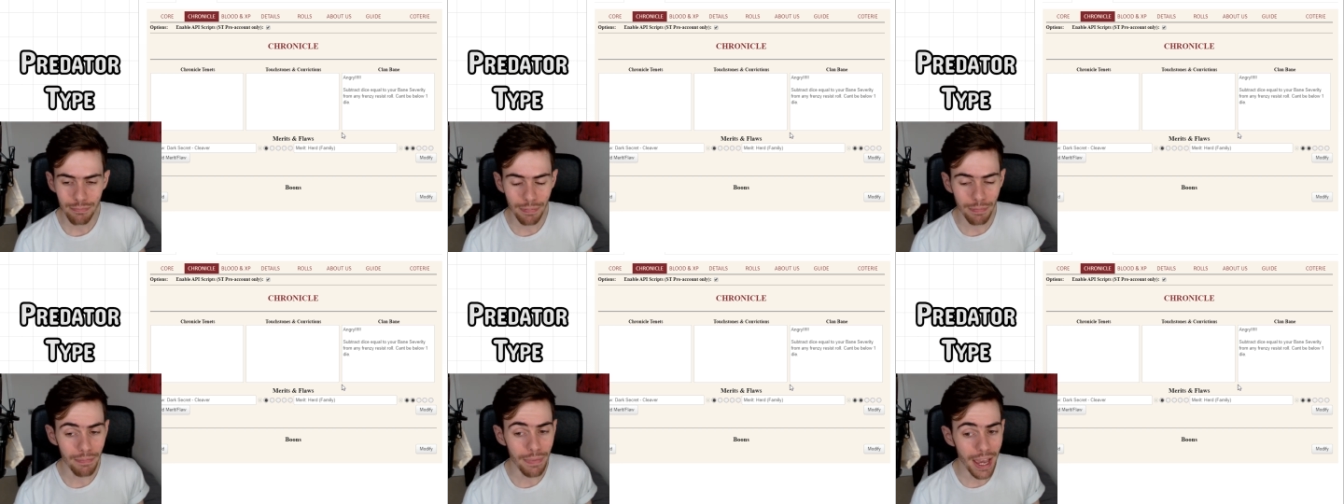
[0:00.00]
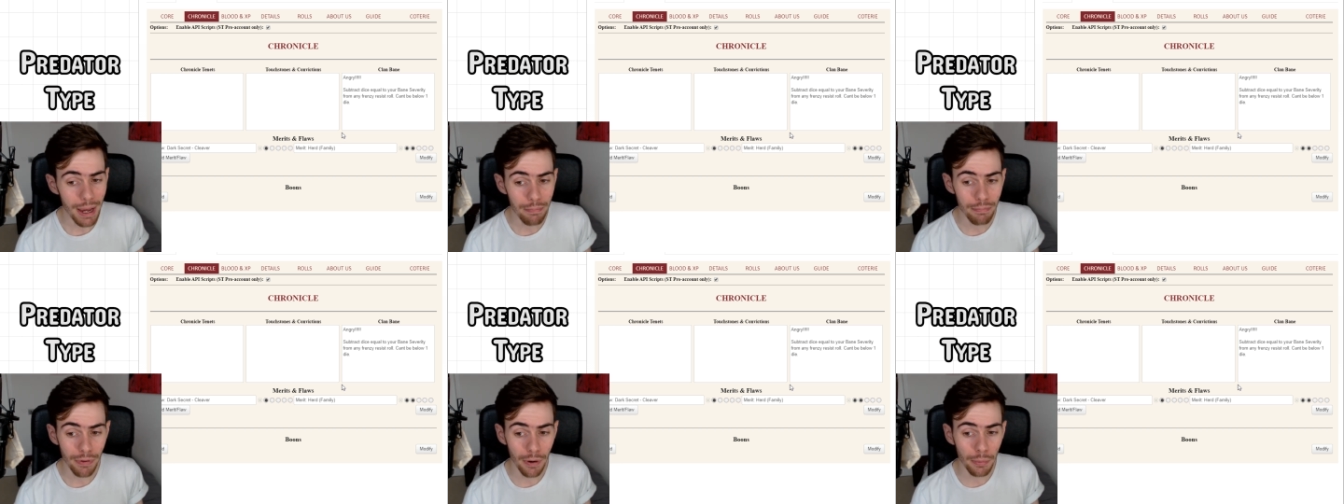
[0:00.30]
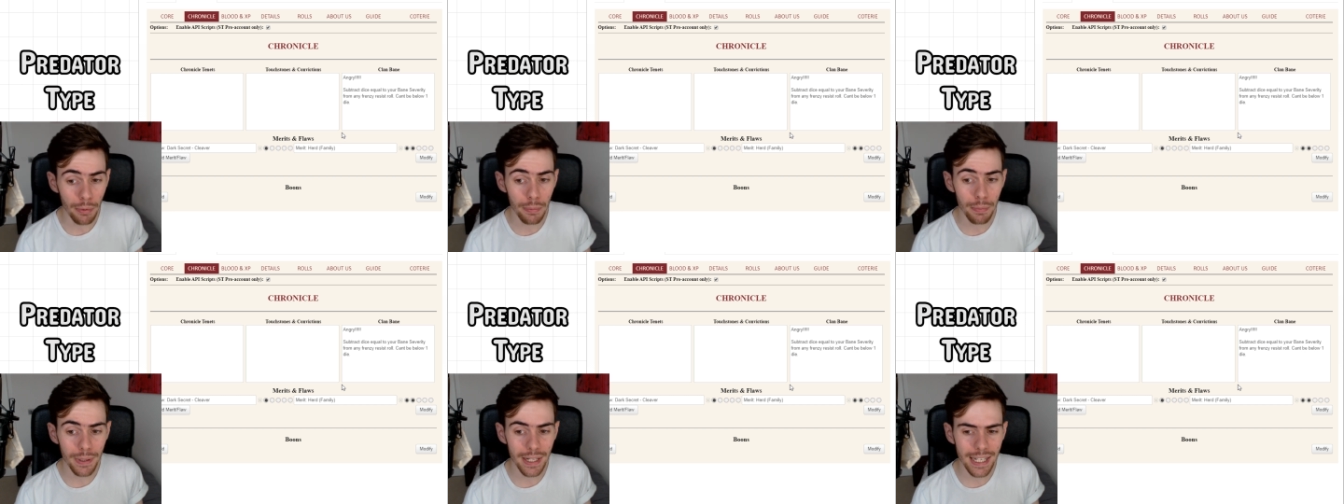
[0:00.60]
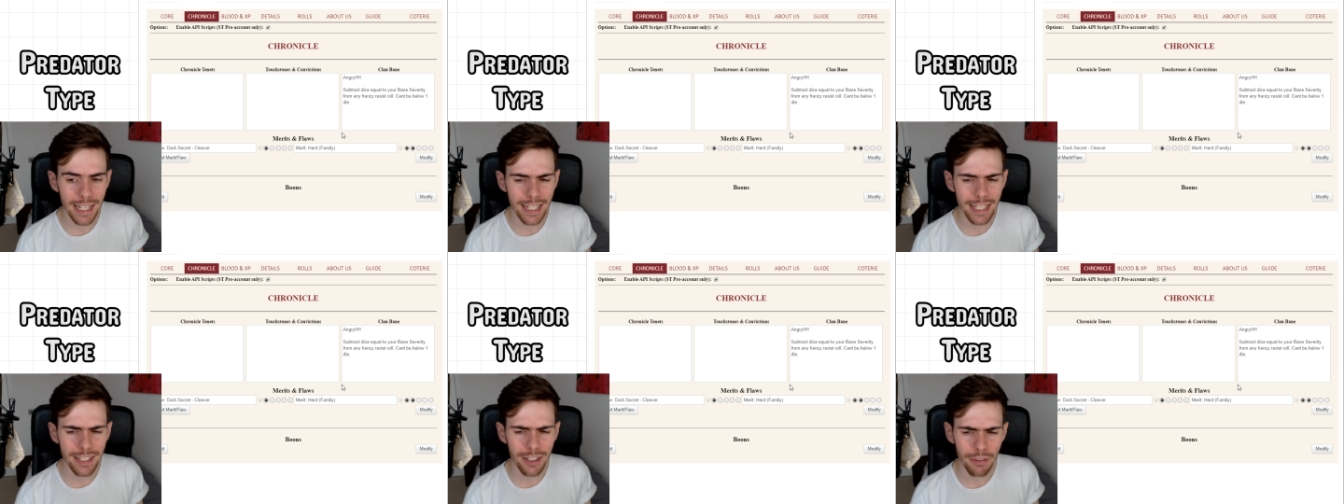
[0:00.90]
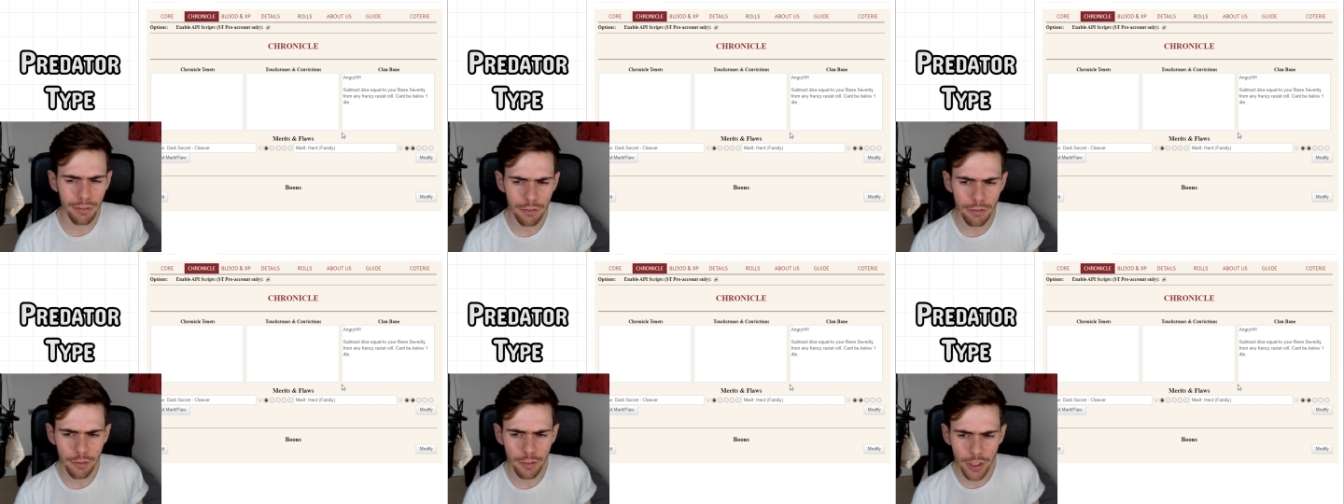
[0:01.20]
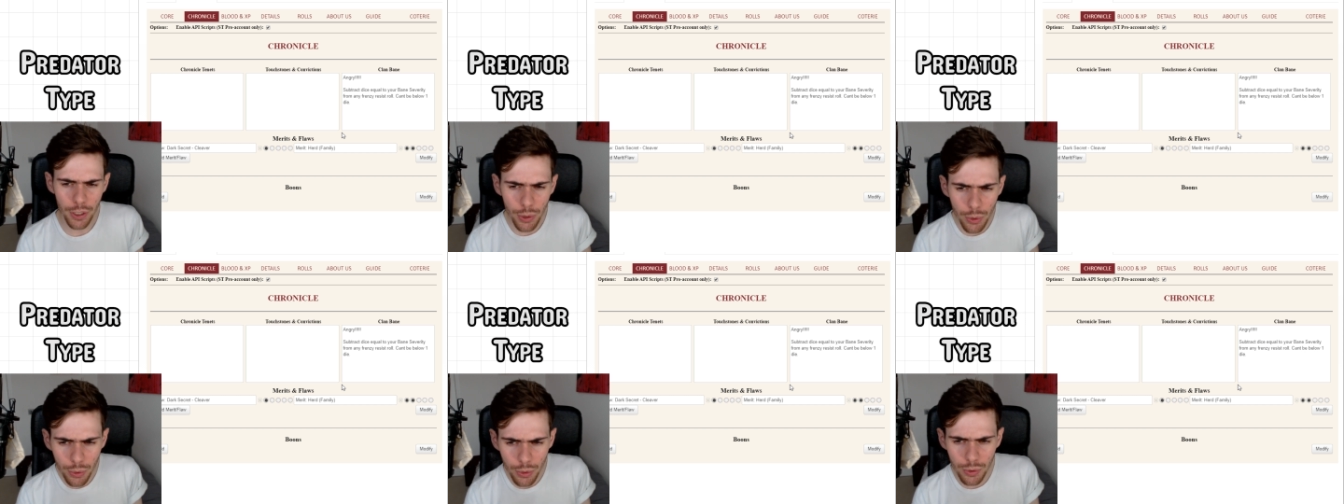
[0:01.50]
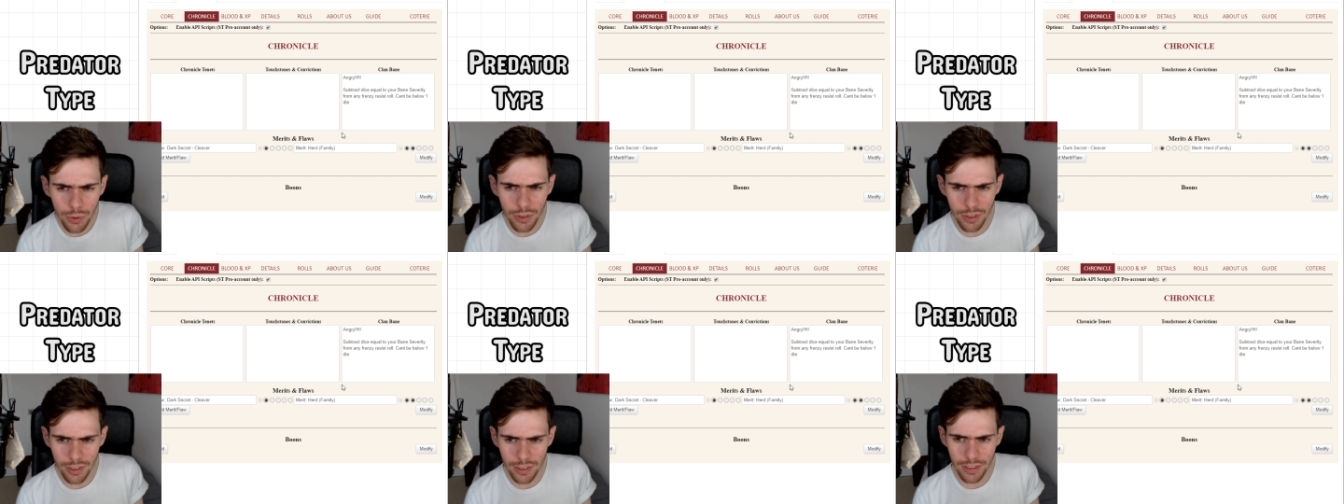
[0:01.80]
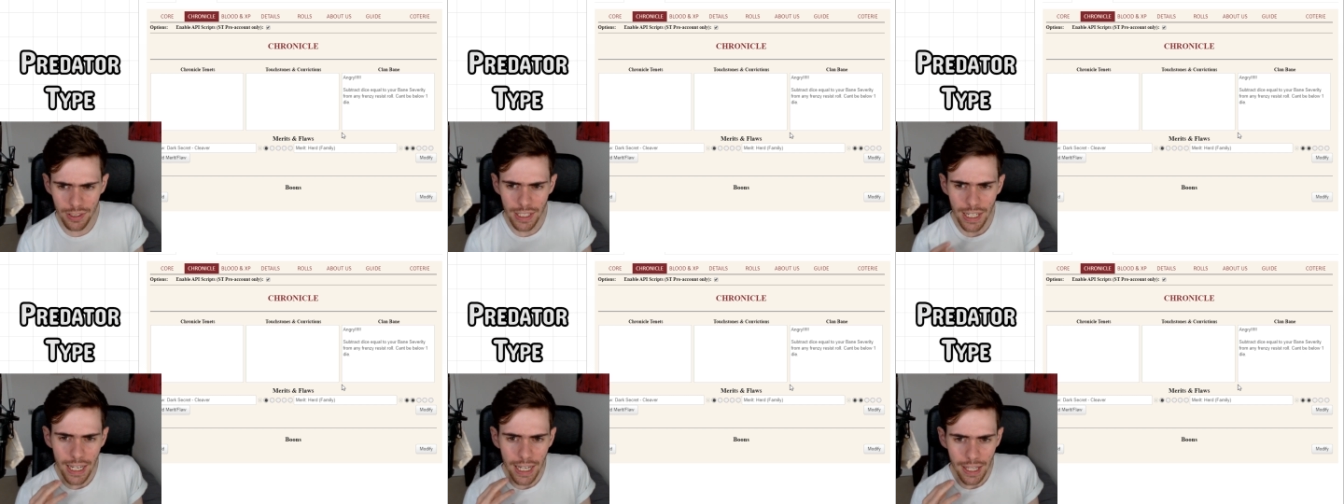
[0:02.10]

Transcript: They're probably confused